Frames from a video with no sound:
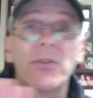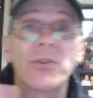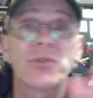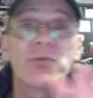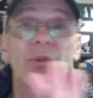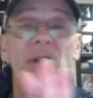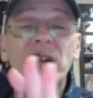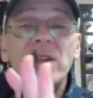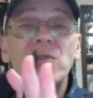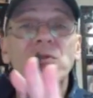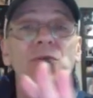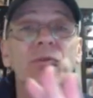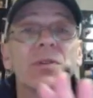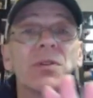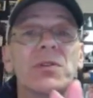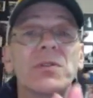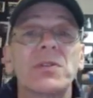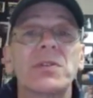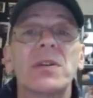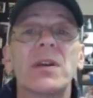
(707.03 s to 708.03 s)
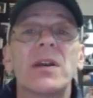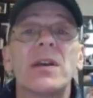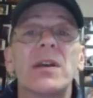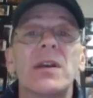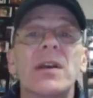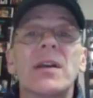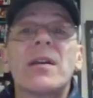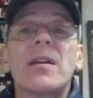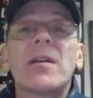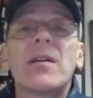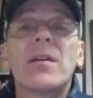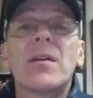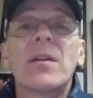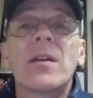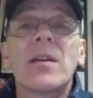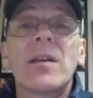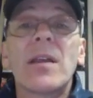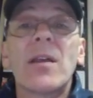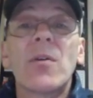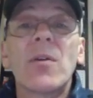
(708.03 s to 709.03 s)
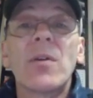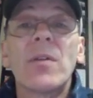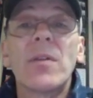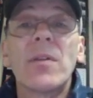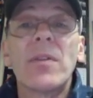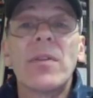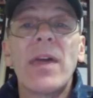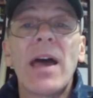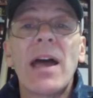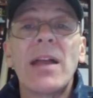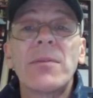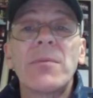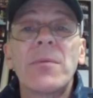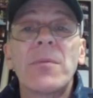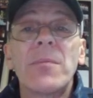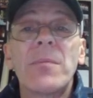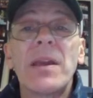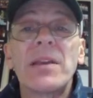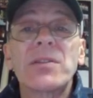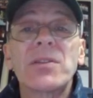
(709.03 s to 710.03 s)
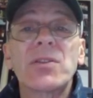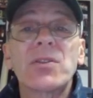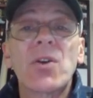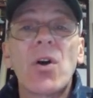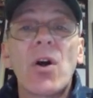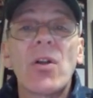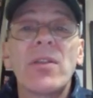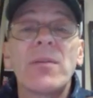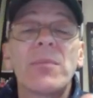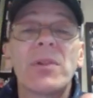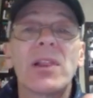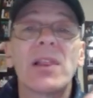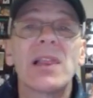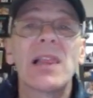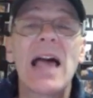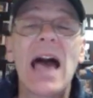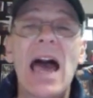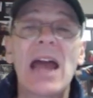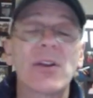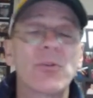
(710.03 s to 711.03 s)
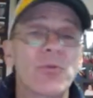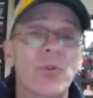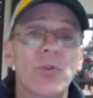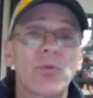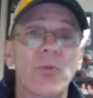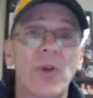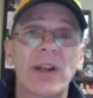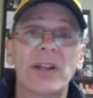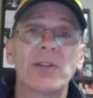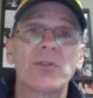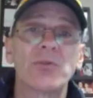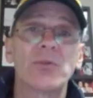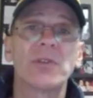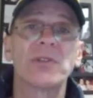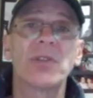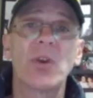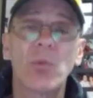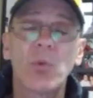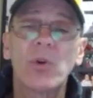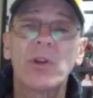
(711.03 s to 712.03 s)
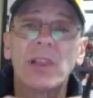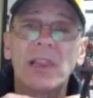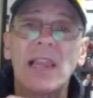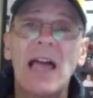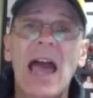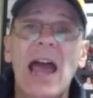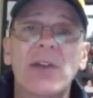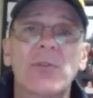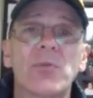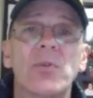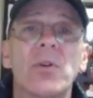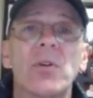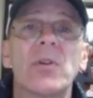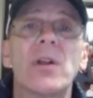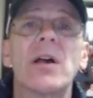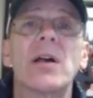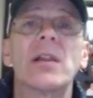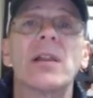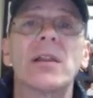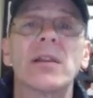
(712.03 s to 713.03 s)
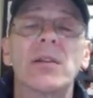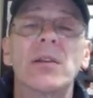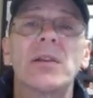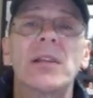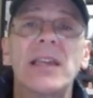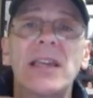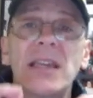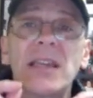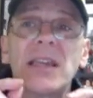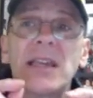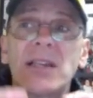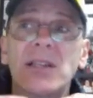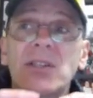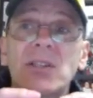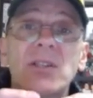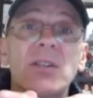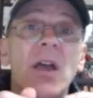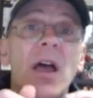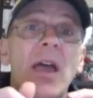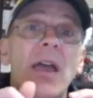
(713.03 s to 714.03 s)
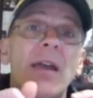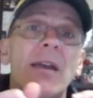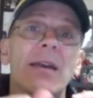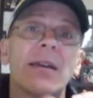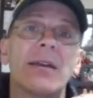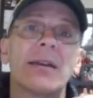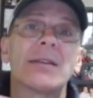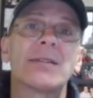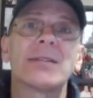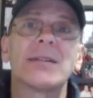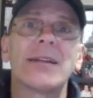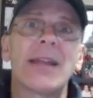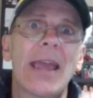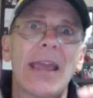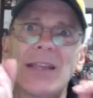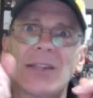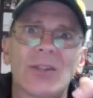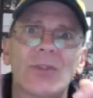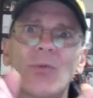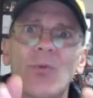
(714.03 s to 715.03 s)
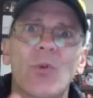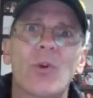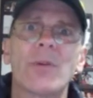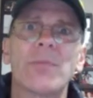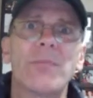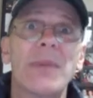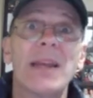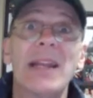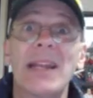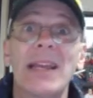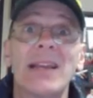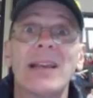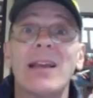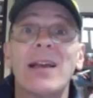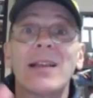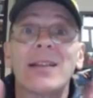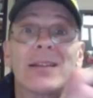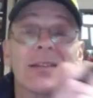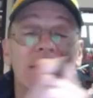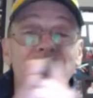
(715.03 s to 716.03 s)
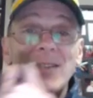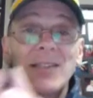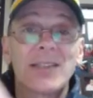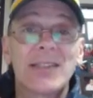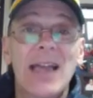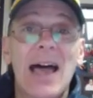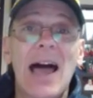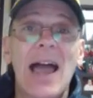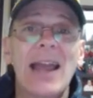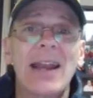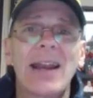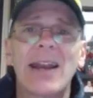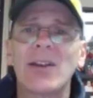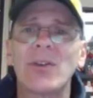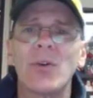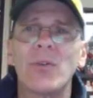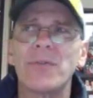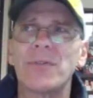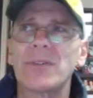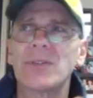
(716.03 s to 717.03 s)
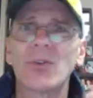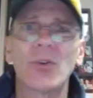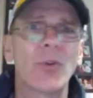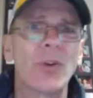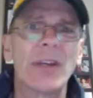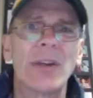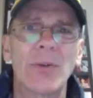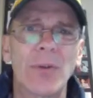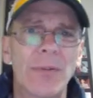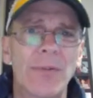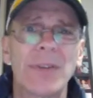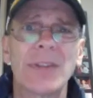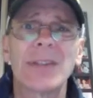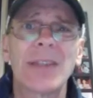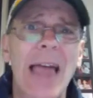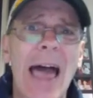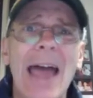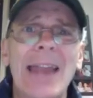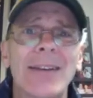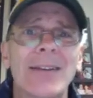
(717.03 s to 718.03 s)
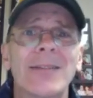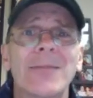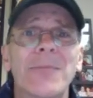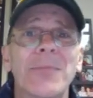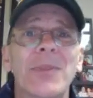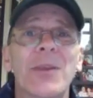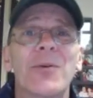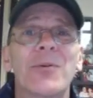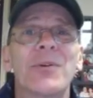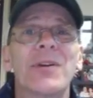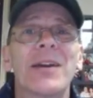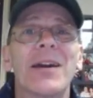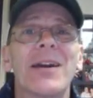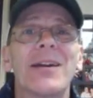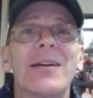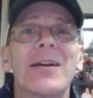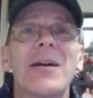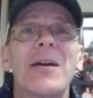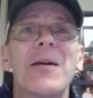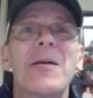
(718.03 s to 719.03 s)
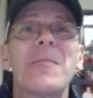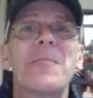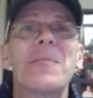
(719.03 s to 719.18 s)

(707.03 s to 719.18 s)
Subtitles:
of those running drills that makes us call them lateral running drills. The word lateral is an ancient word meaning to the side. I don't know if it's Greek or if it's Latin. Okay.